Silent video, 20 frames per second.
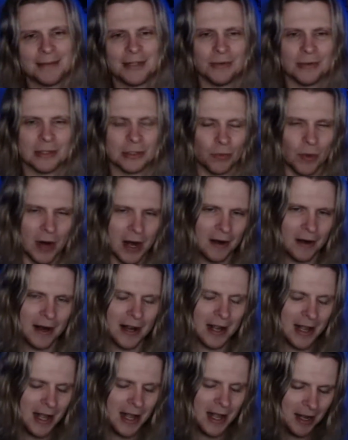She was
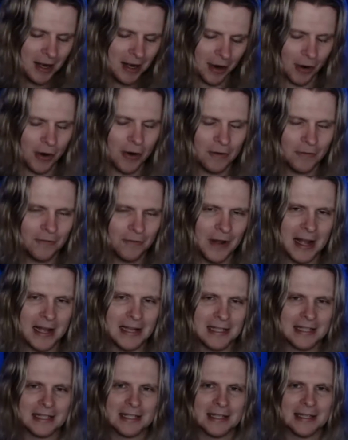wearing her own
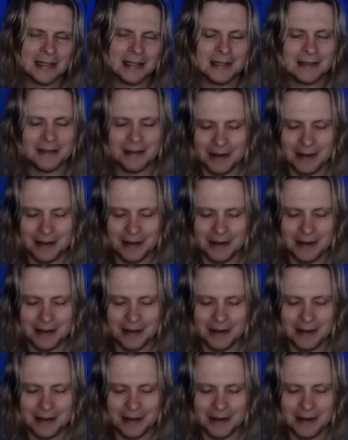face